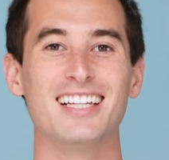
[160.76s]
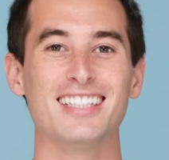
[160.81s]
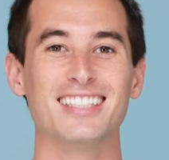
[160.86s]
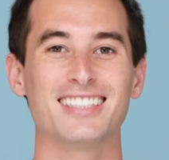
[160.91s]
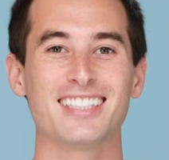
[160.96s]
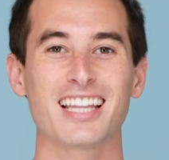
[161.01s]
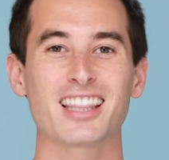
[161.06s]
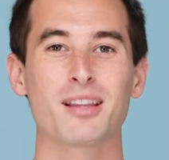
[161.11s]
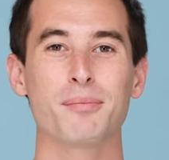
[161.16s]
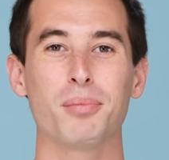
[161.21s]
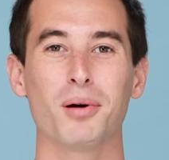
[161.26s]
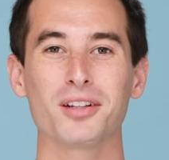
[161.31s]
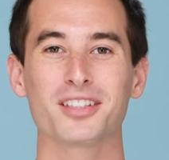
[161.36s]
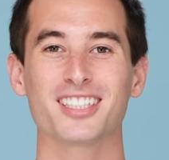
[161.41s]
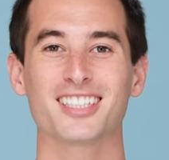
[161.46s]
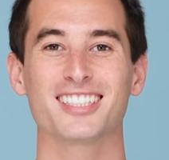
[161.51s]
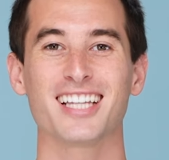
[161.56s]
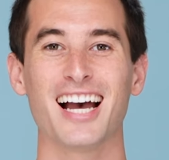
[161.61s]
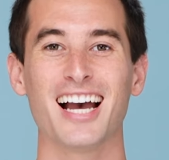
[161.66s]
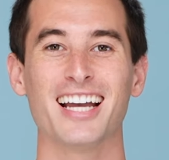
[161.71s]
Set the bolt
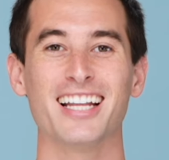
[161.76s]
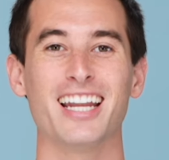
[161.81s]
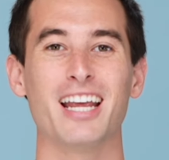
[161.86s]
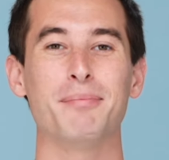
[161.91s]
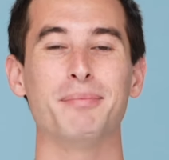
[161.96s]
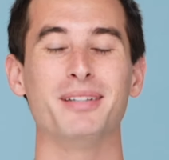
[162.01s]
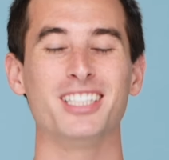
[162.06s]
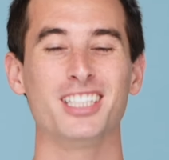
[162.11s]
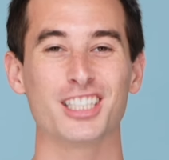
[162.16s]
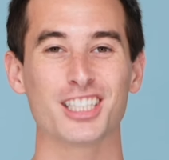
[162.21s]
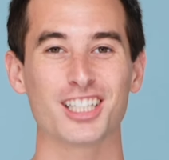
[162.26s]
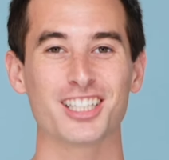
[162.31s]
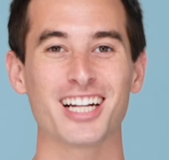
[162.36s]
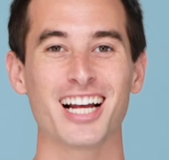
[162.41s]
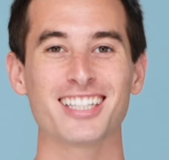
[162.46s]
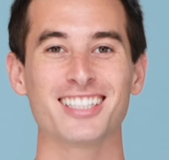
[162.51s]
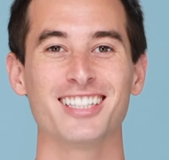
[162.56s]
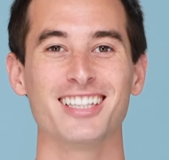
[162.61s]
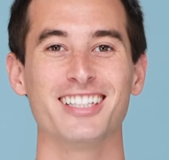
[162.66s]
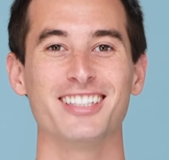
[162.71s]
aside and be sure
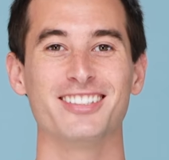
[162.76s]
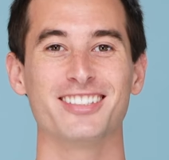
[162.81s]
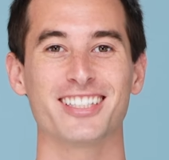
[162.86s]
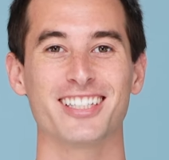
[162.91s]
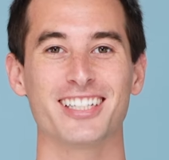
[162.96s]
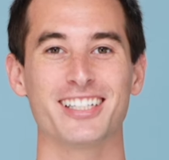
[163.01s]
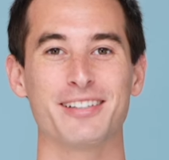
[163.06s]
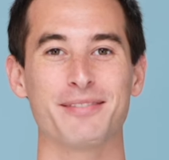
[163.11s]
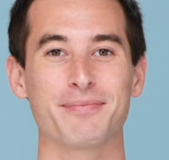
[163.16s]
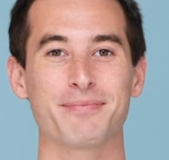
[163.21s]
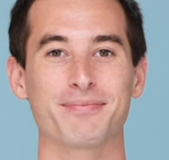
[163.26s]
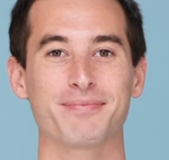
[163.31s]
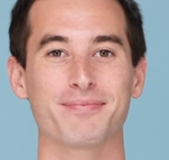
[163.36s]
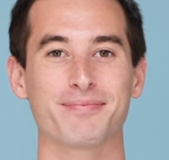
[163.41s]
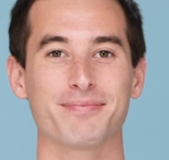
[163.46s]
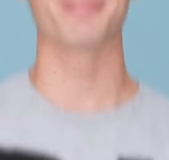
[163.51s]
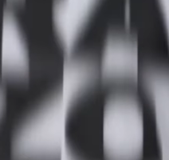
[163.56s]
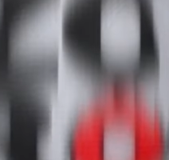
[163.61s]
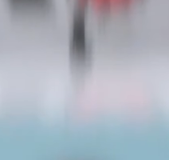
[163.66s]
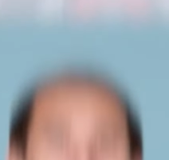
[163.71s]
not to lose it.
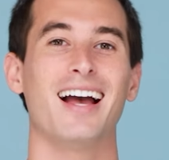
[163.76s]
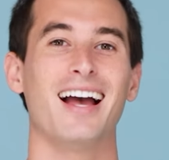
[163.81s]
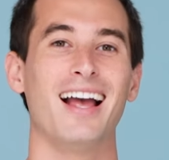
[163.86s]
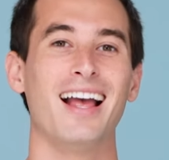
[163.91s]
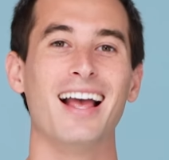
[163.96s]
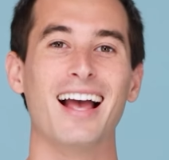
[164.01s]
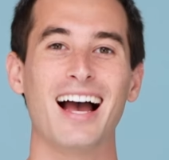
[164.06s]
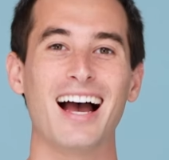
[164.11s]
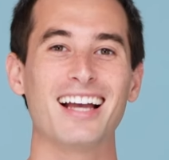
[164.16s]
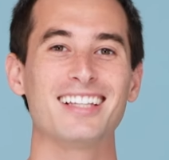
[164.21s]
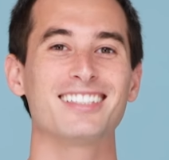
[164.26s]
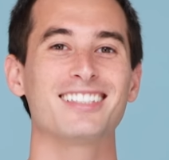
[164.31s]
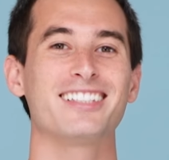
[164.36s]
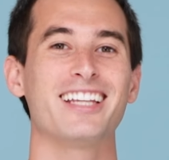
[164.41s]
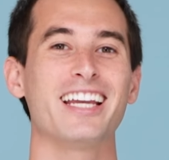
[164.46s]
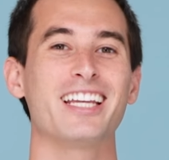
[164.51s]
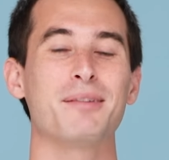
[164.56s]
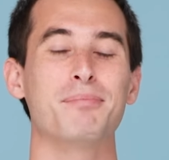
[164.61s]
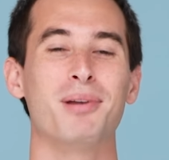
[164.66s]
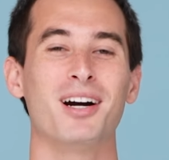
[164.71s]
As you're
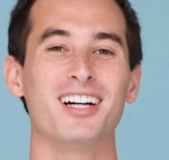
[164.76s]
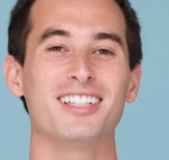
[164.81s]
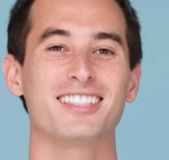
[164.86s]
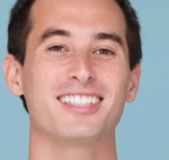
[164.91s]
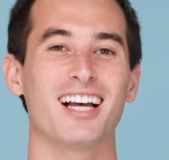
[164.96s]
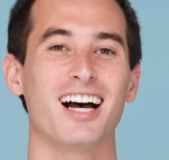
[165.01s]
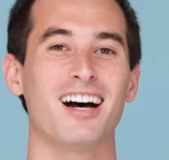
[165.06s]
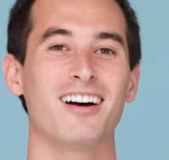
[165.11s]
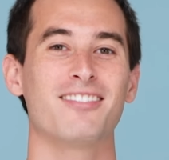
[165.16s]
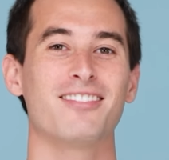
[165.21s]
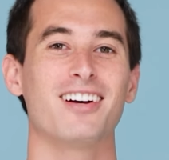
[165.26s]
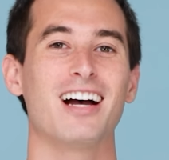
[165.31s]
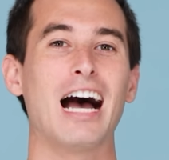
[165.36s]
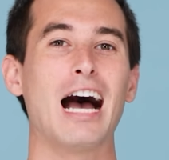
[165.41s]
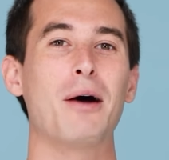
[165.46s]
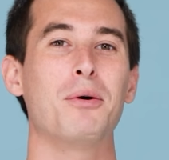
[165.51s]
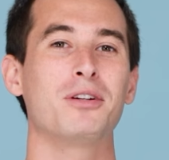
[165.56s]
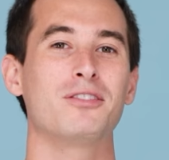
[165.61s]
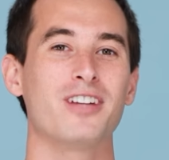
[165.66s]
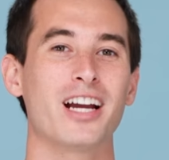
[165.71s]
taking parts off,
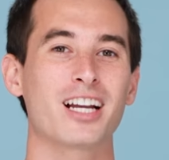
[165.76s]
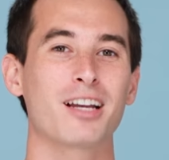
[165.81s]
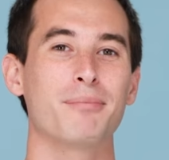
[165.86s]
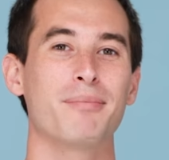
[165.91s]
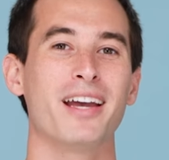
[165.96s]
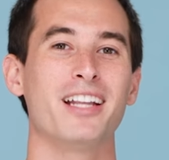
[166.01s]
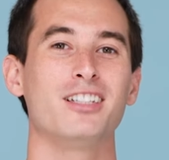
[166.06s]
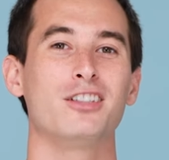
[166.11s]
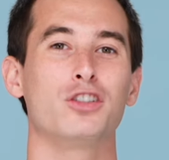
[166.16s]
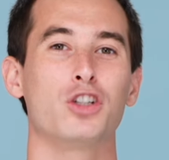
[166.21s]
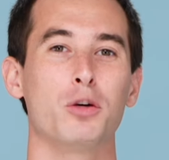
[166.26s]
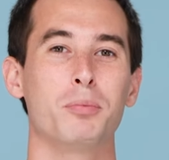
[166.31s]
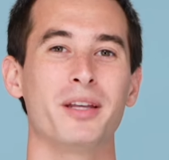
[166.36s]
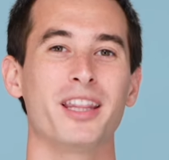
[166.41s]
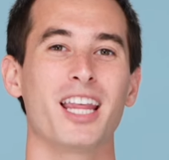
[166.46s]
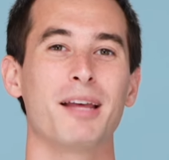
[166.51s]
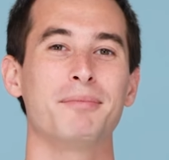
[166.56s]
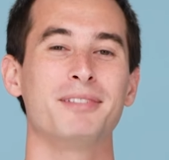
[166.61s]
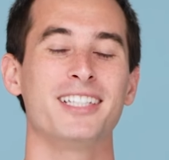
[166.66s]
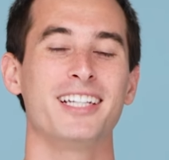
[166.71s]
I would recommend
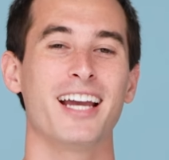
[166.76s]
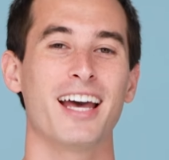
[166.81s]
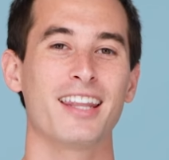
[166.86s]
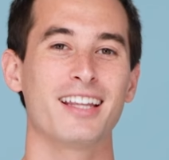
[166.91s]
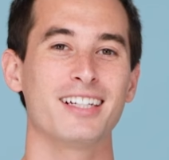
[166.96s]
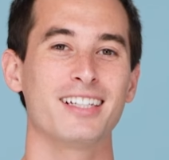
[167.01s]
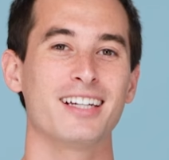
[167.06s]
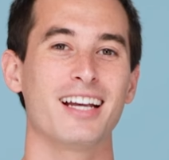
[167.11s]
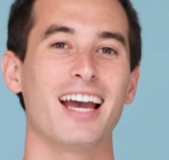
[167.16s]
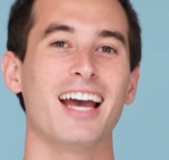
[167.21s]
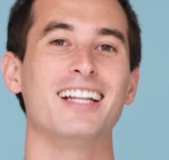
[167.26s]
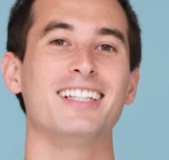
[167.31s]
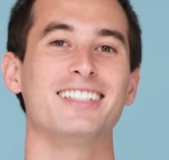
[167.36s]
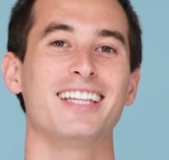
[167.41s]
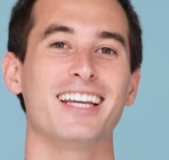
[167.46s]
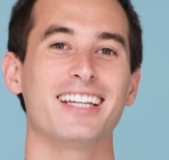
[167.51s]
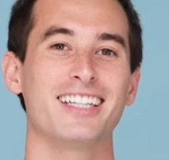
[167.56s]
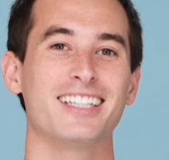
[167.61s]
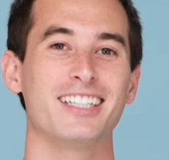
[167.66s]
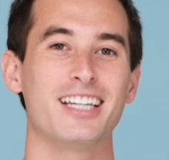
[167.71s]
grouping them together and
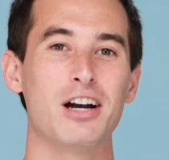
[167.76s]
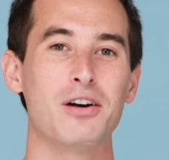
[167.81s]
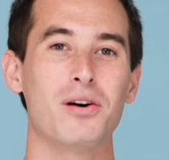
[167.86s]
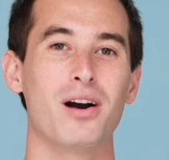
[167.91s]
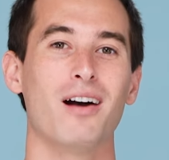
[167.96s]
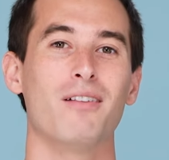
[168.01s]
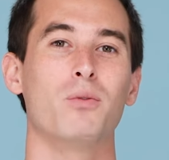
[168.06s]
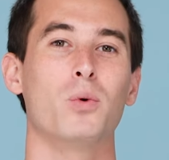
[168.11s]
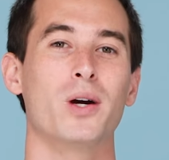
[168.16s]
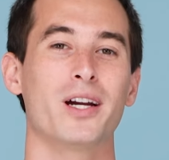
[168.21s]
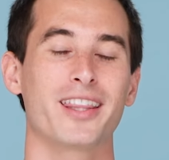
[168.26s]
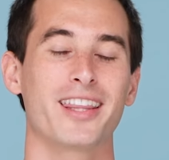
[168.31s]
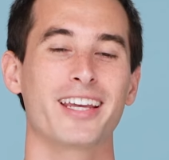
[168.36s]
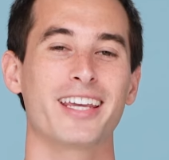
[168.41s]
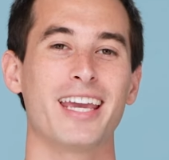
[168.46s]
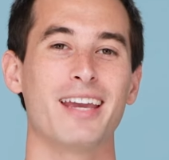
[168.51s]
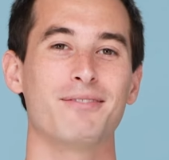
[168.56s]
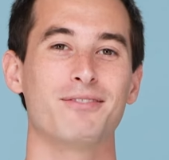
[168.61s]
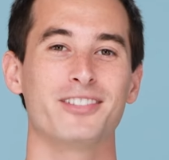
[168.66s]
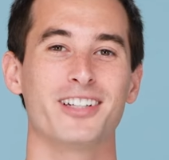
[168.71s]
taking note of where they
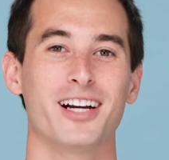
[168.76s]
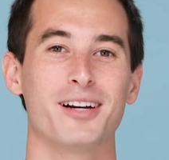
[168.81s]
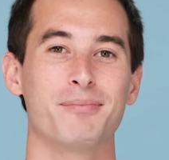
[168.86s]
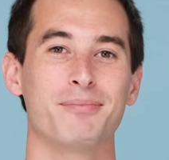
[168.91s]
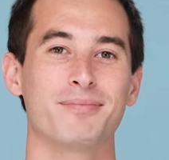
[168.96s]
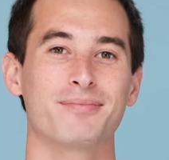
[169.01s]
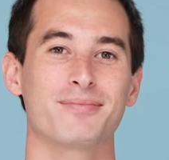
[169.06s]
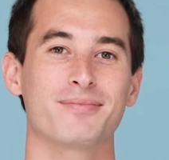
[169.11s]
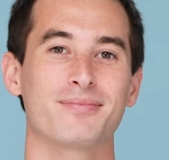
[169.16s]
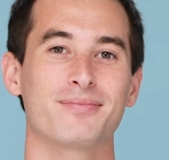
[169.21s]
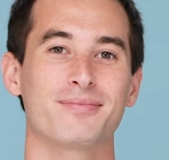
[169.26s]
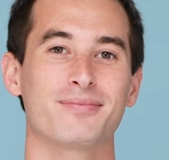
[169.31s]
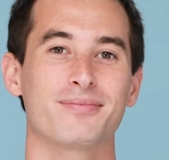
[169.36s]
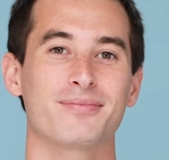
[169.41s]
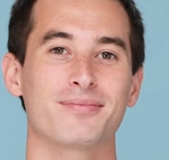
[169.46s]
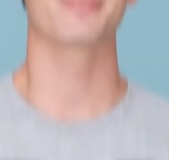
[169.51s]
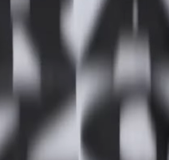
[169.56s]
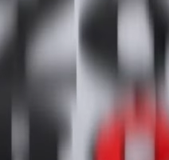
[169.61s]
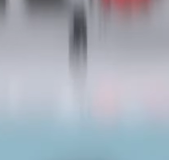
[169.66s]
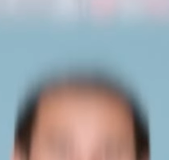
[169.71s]
came from.
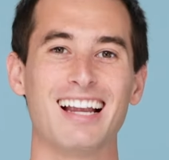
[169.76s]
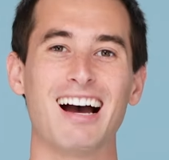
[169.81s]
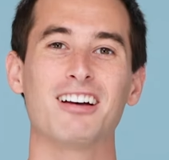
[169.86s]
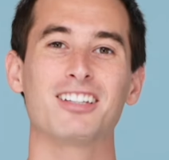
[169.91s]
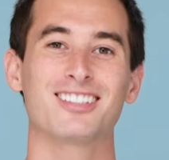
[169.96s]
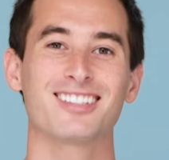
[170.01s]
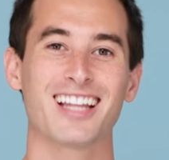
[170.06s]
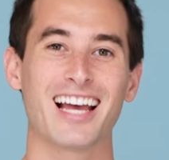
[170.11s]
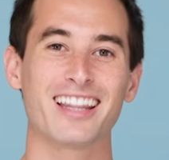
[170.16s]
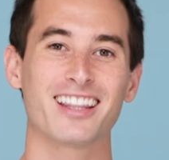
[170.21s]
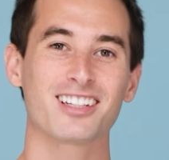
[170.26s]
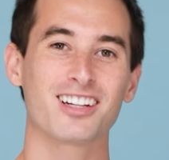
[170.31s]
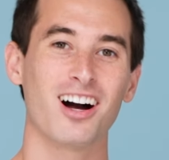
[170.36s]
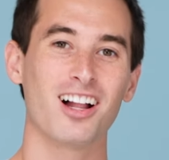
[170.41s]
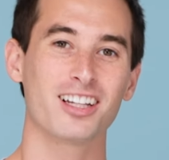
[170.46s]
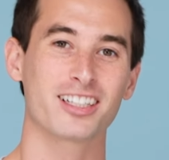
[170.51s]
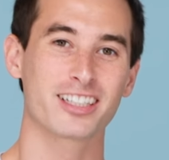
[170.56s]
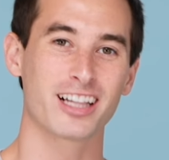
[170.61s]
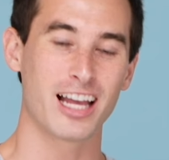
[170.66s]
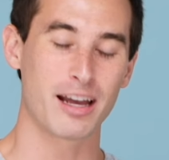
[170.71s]
Now slide the
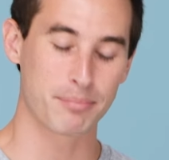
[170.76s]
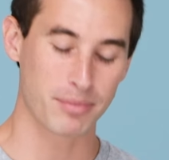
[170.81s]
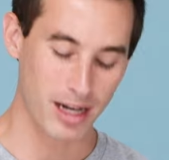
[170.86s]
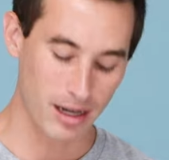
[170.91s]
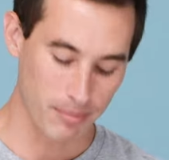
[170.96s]
collar clamp